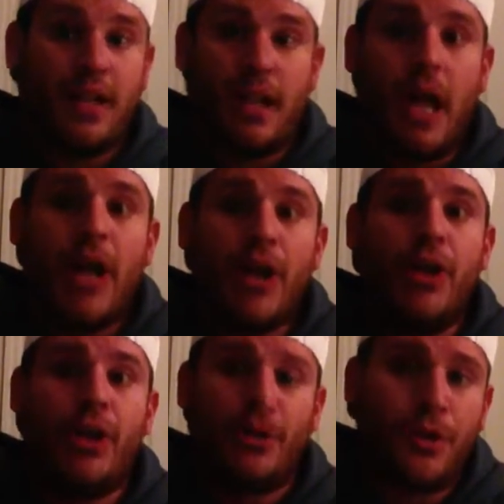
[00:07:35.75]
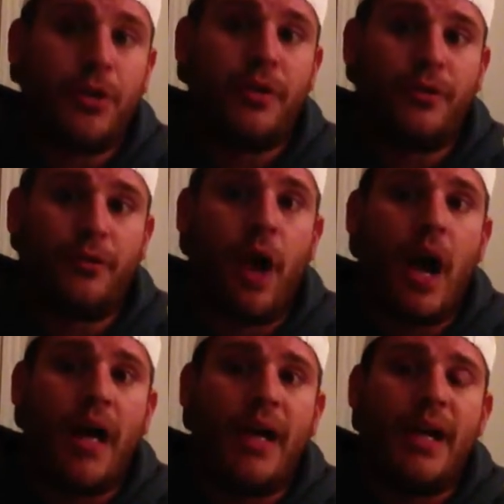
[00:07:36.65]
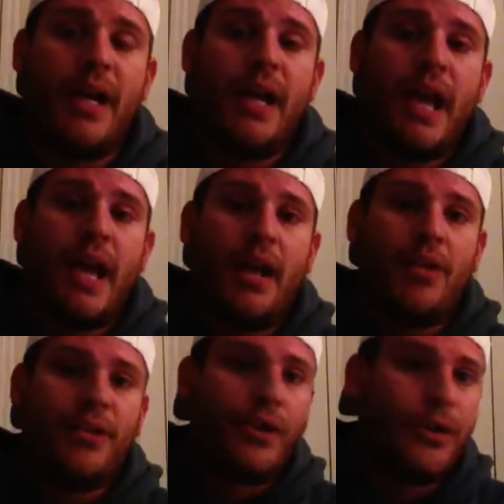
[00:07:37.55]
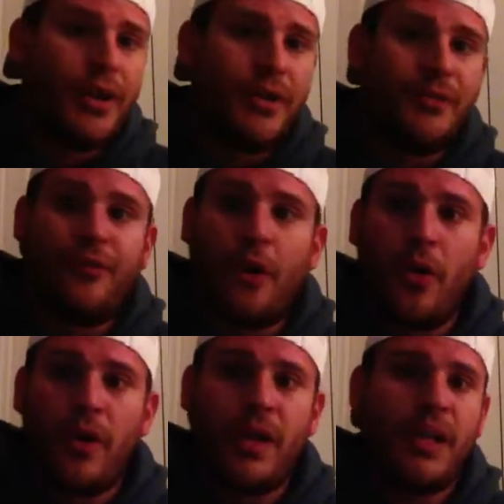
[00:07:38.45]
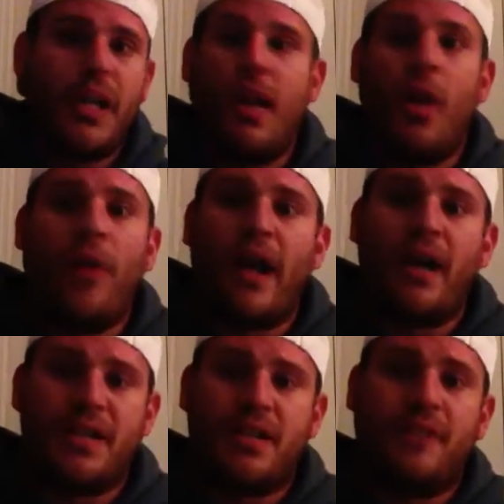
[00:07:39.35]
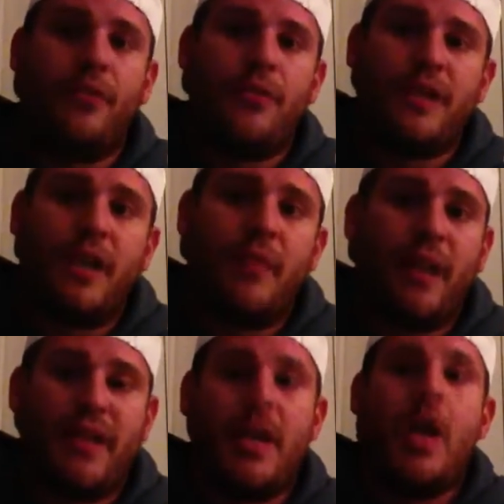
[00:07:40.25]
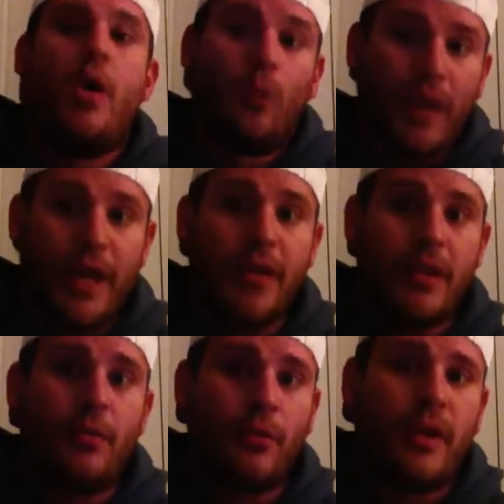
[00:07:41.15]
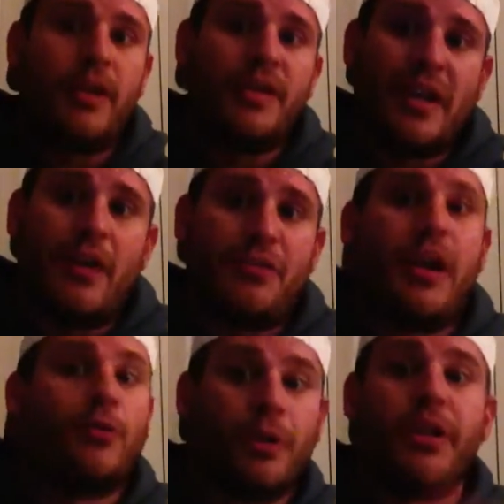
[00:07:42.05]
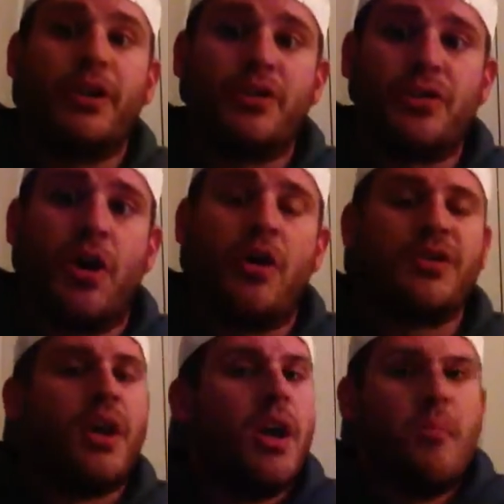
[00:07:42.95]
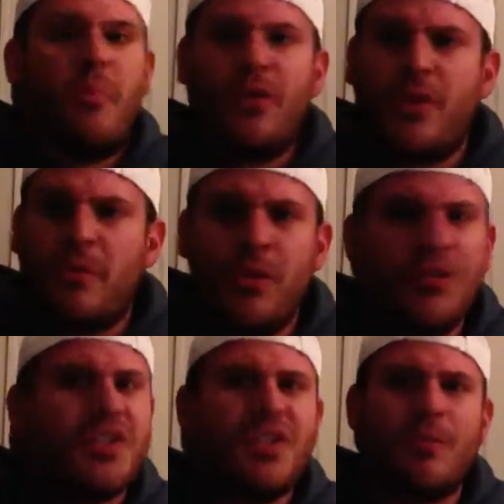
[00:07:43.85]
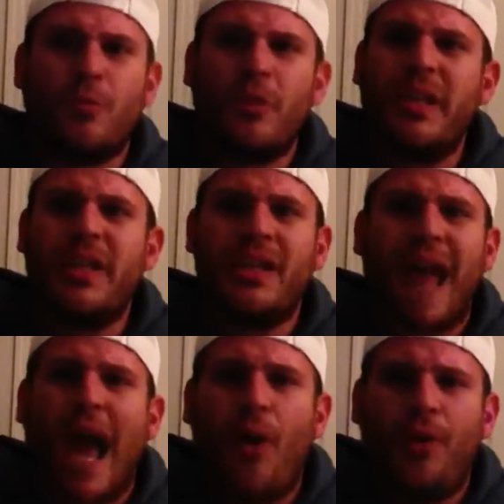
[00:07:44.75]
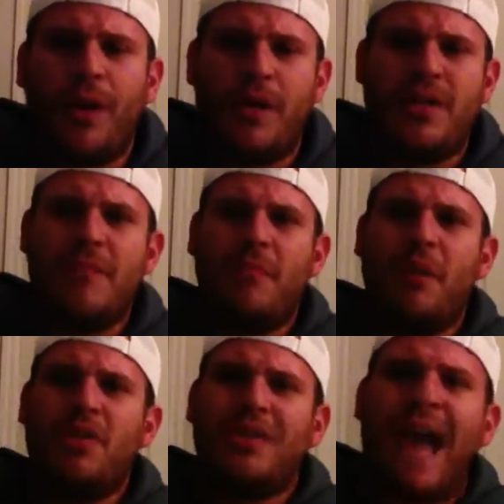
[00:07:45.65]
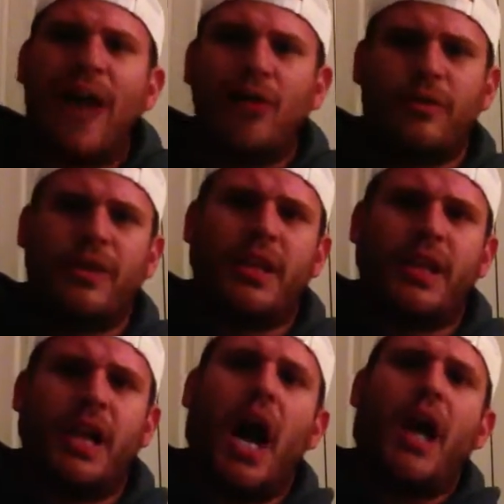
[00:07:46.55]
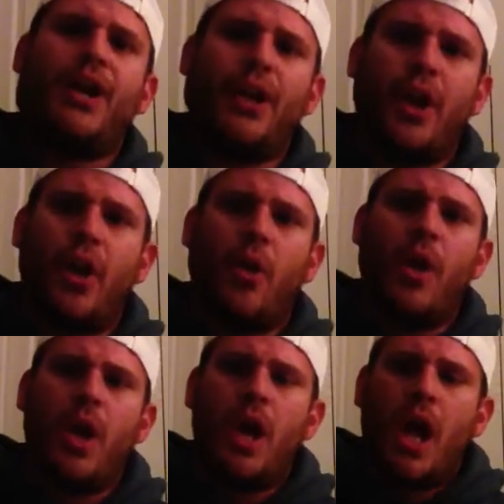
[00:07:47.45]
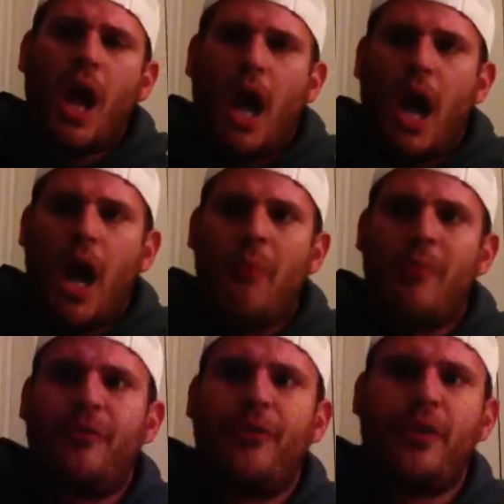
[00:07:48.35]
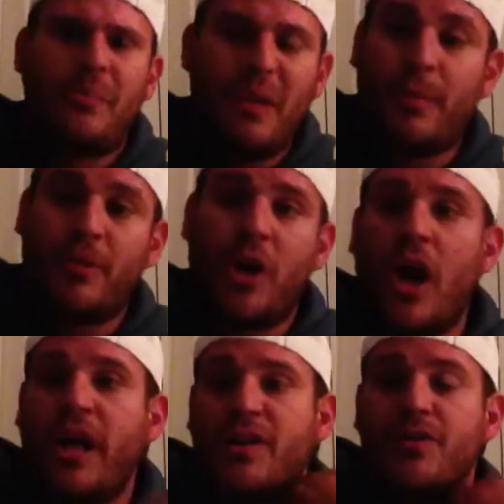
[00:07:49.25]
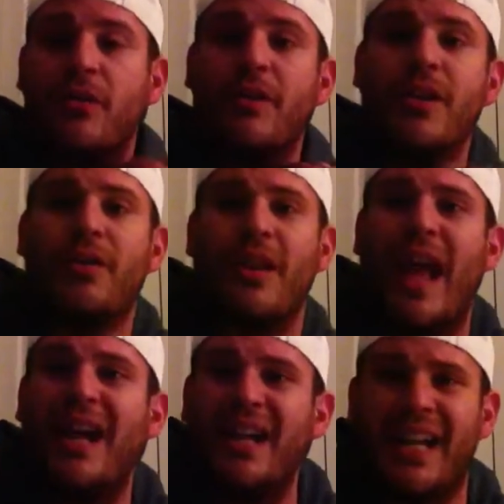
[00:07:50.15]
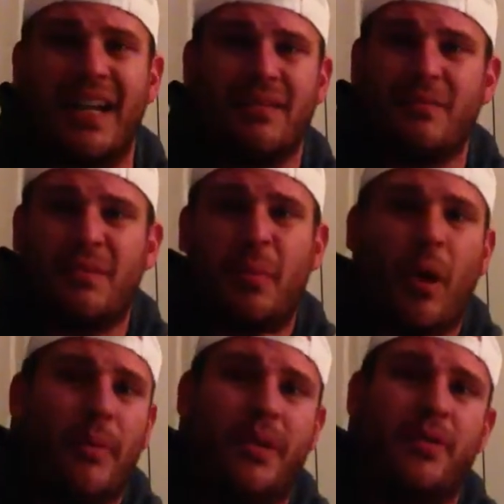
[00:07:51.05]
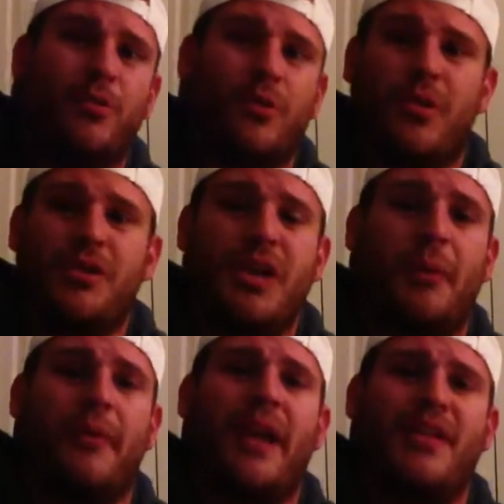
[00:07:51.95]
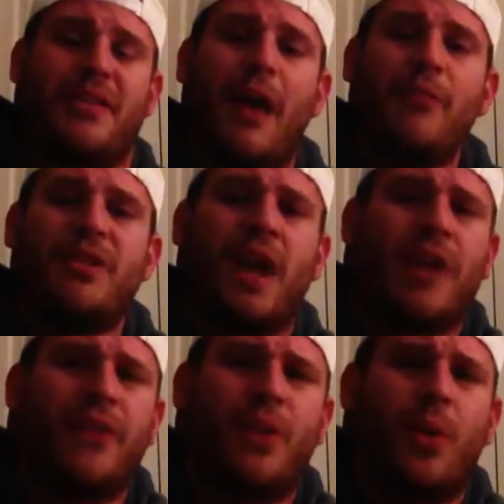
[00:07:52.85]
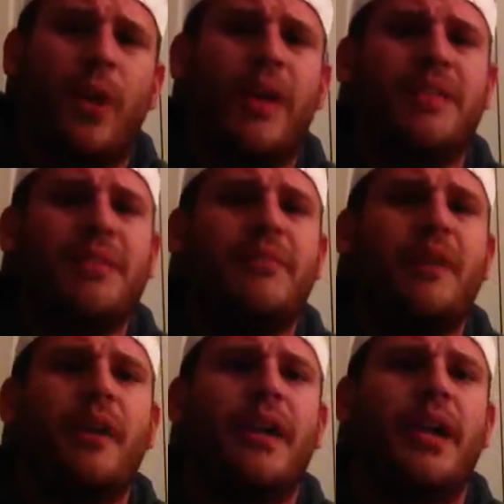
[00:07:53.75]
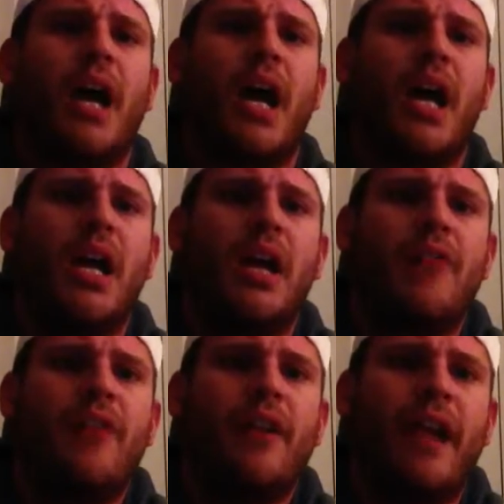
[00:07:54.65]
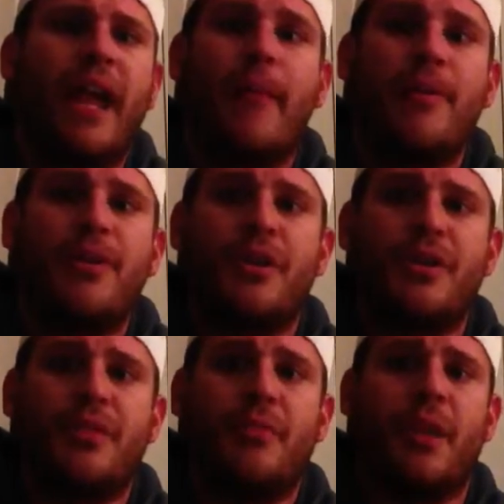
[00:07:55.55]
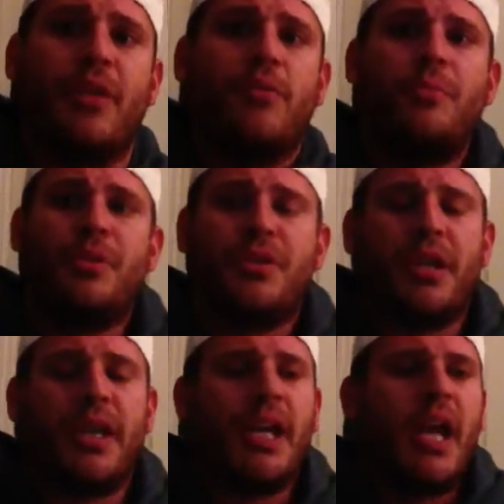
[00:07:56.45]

A lot of good alternative rock and alternative folk and, and all that kind of stuff, folk style bands were in the, were in the soundtrack. Really good songs. But the music seemed really loud and seemed much louder than the audio um, for the people talking. So, you know, the editing department did do a real good job with that. So that was kind of annoying. It seemed very, uh, very amateurish to me, a little bushy.